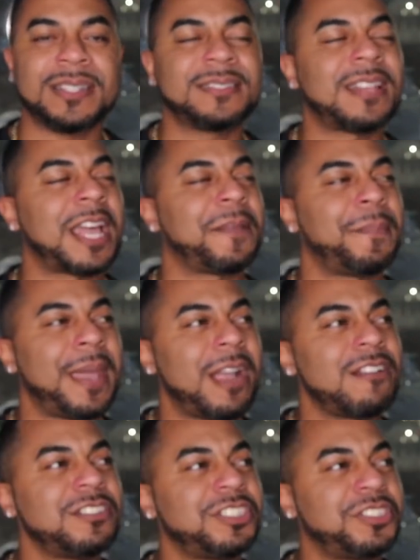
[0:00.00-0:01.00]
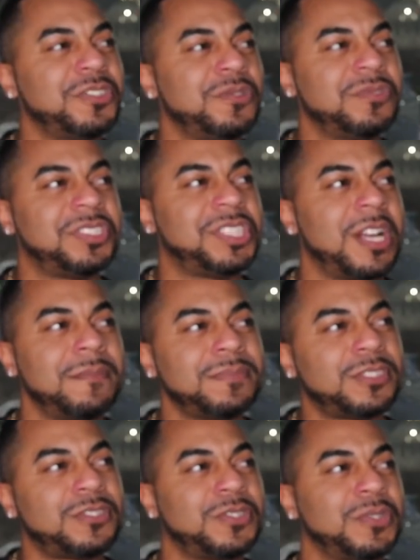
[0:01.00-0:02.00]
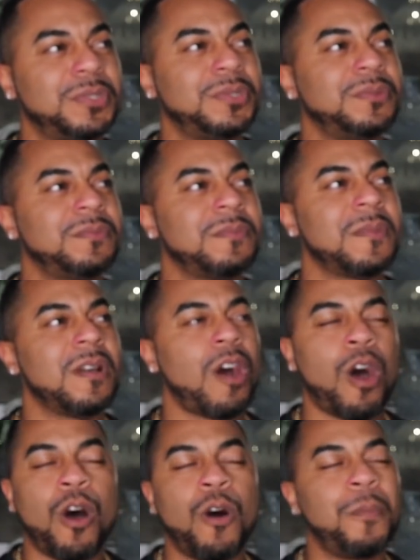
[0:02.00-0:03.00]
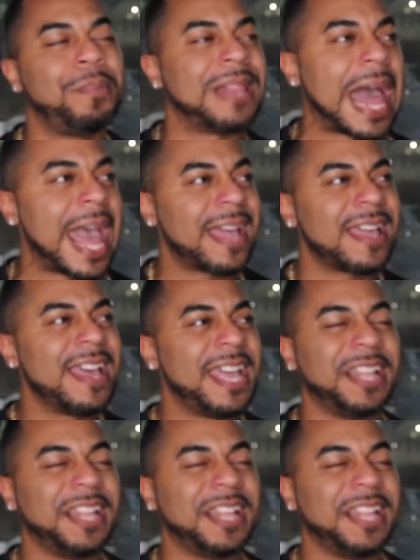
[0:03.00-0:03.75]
this like parachute jumpsuit, all black.